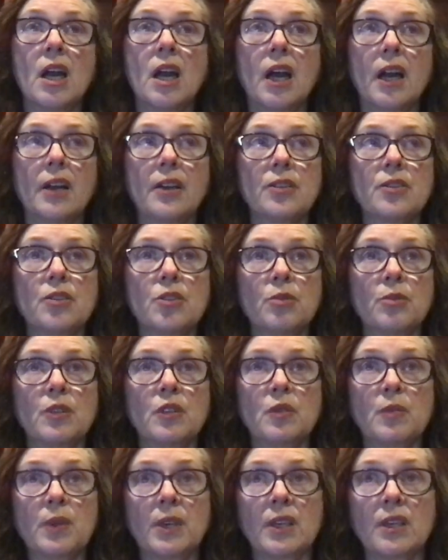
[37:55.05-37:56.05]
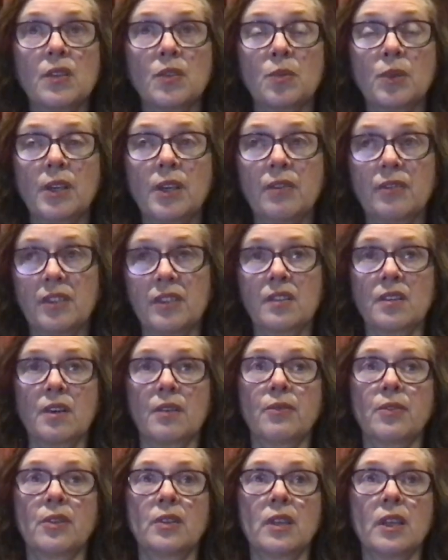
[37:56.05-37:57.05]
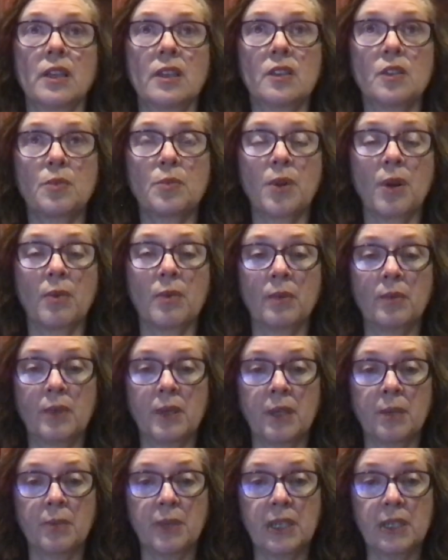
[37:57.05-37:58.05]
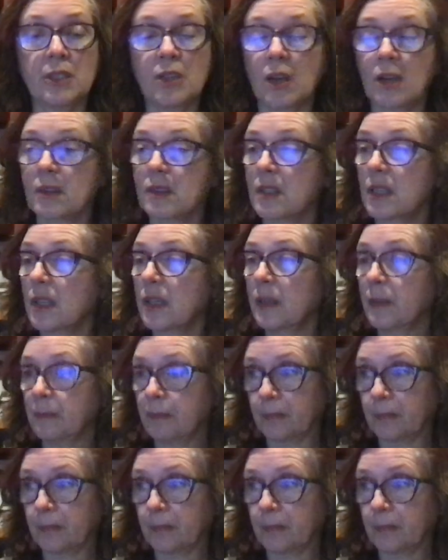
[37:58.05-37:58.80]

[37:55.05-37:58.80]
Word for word: I assume it's because we have discovered that it's probably a bit toxic.